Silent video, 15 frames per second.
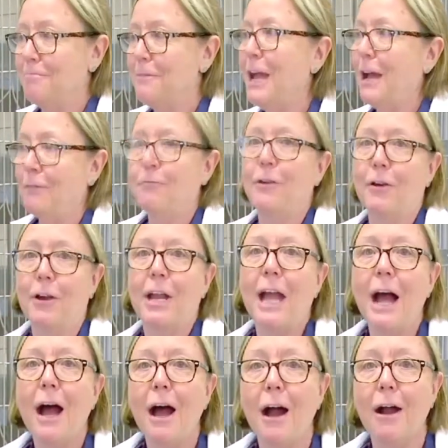not very
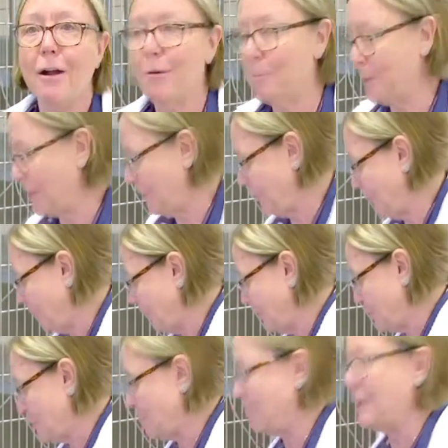hard because he's
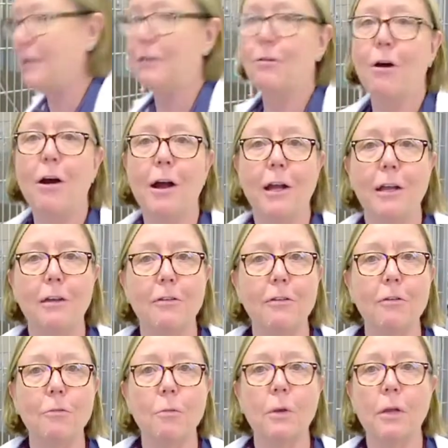such a big dog, it
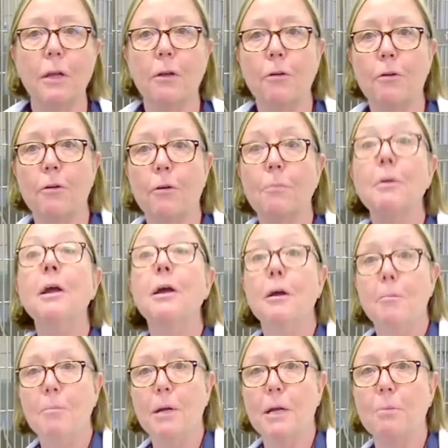didn't really hurt him,
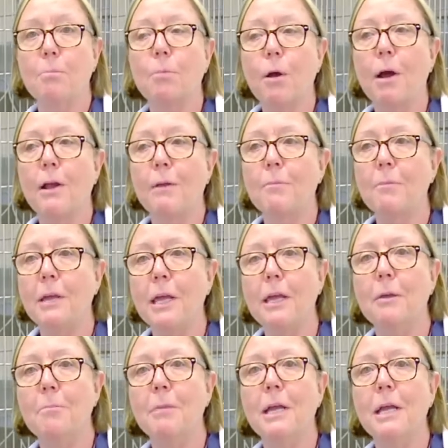but it brought him,
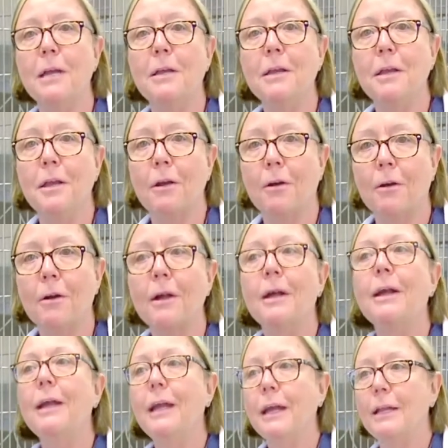him in here.
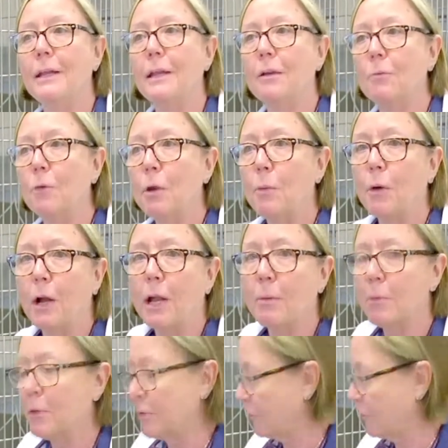And then we were able